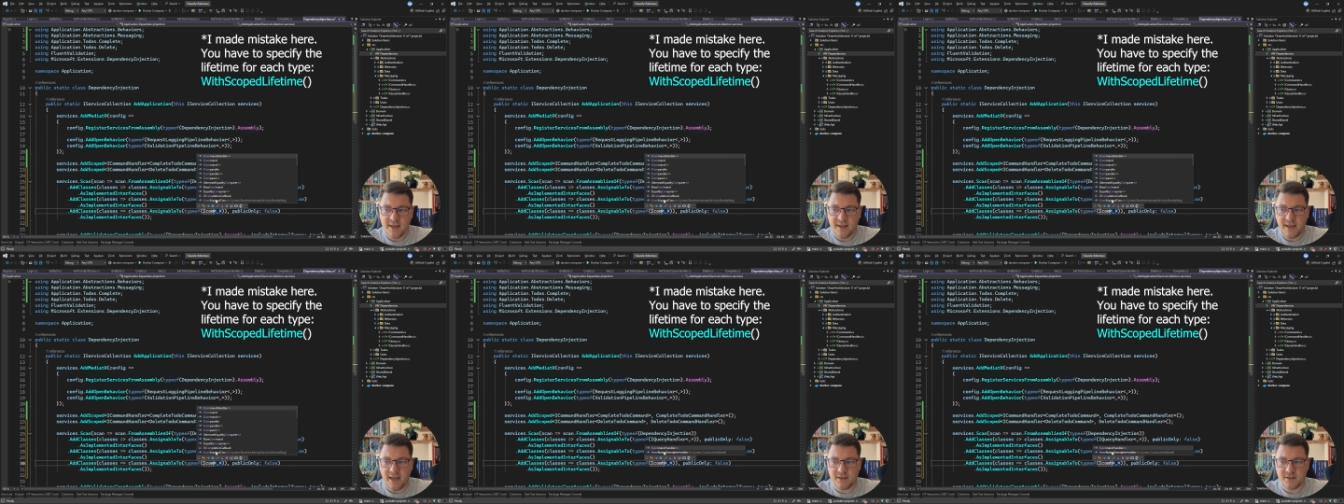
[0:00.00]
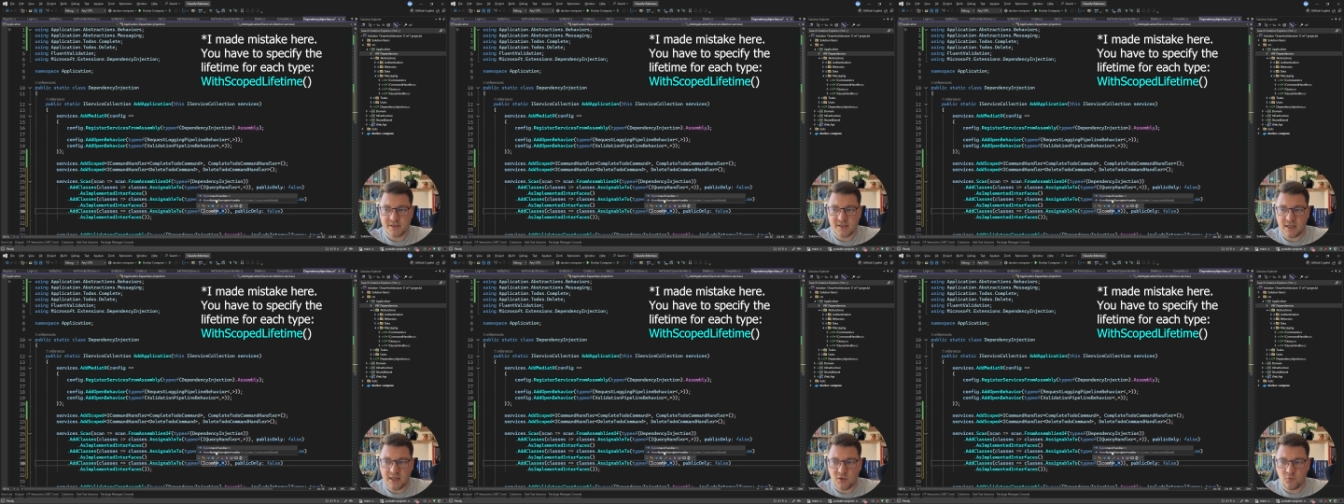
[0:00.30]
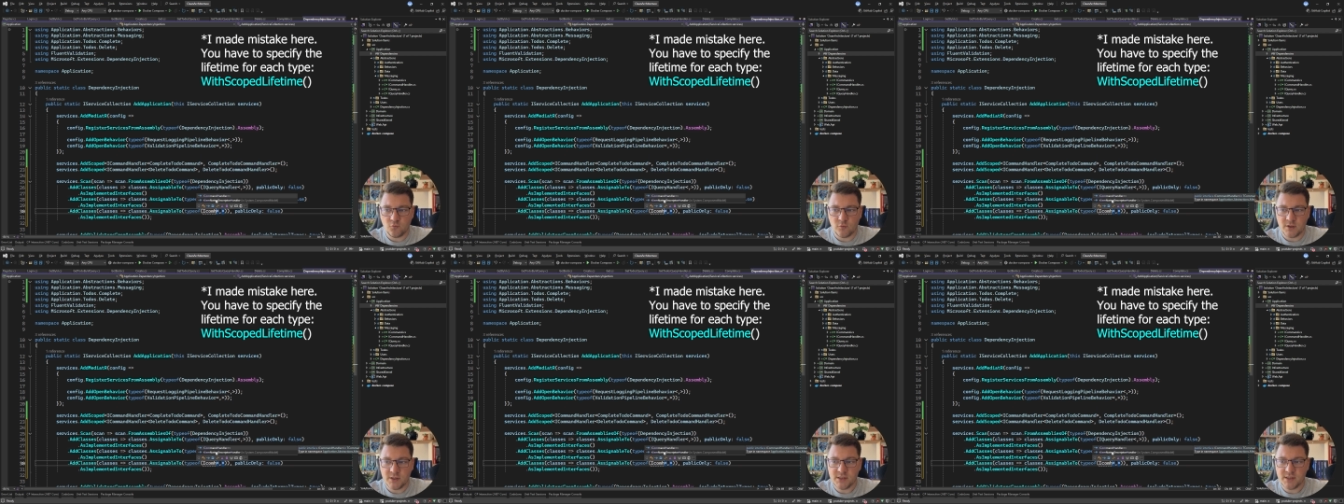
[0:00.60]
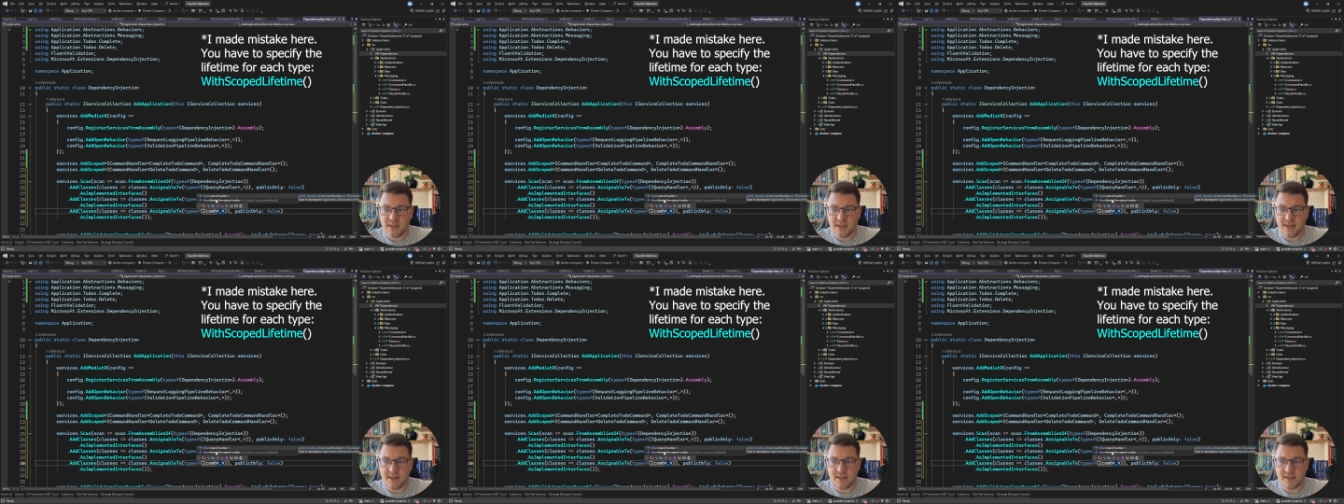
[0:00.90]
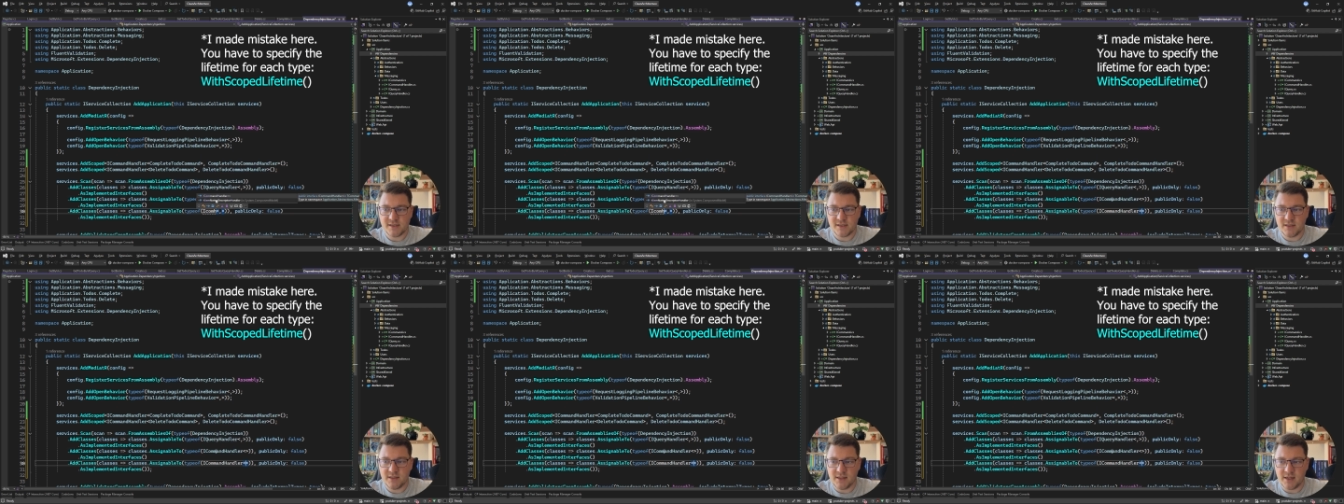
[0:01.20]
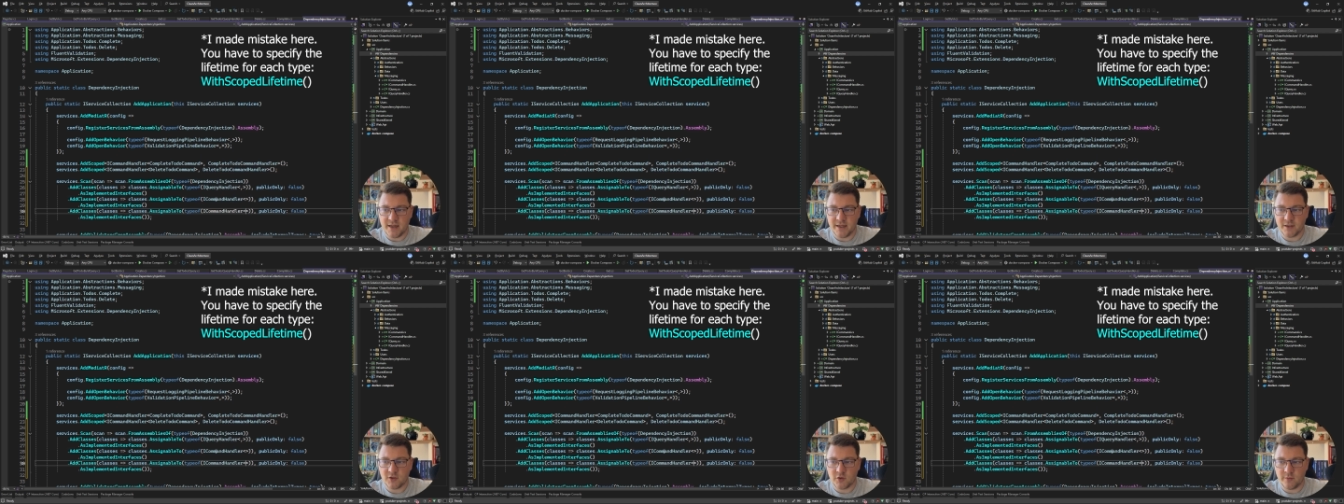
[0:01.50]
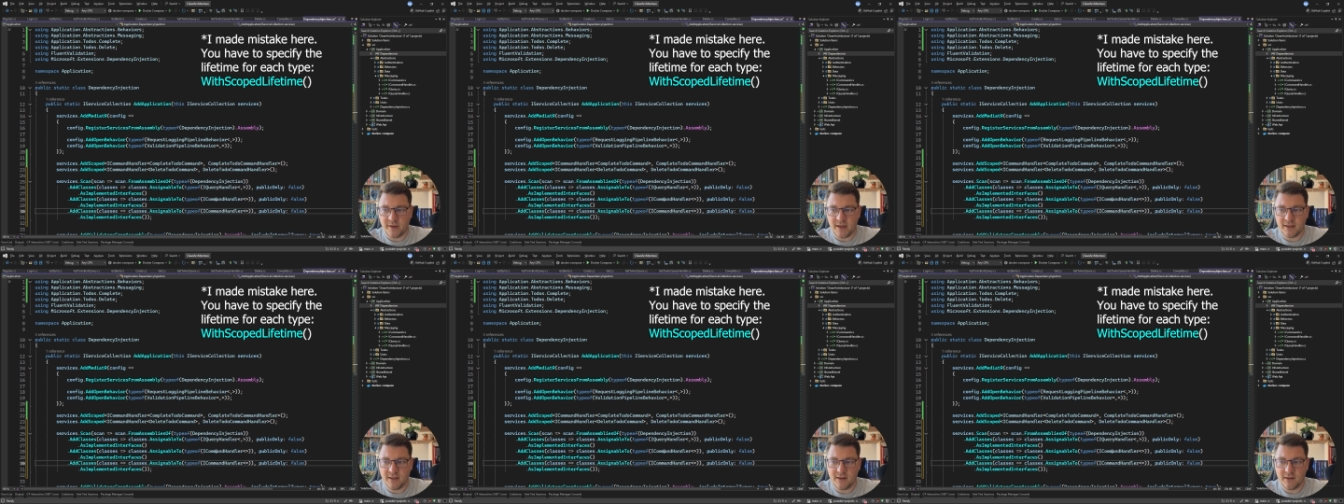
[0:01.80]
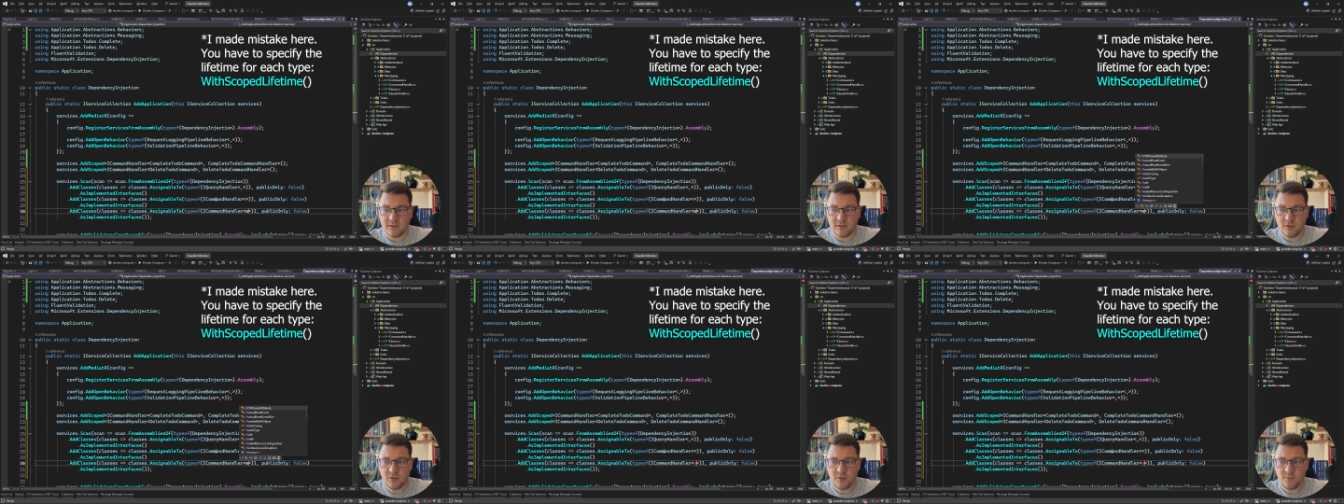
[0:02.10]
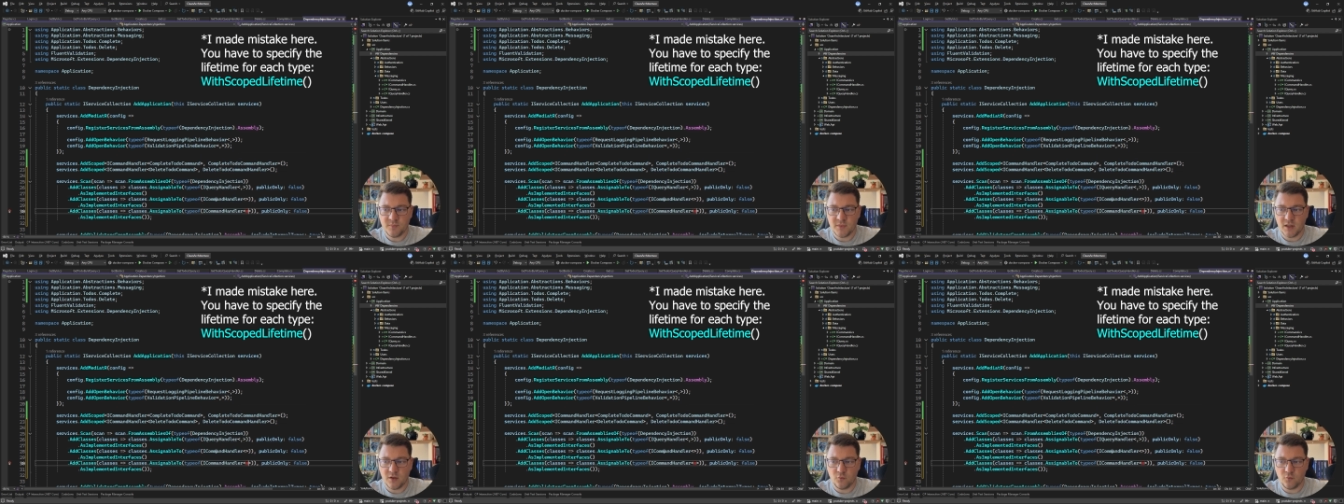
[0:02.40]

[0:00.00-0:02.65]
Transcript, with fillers: And the second one is the i command handler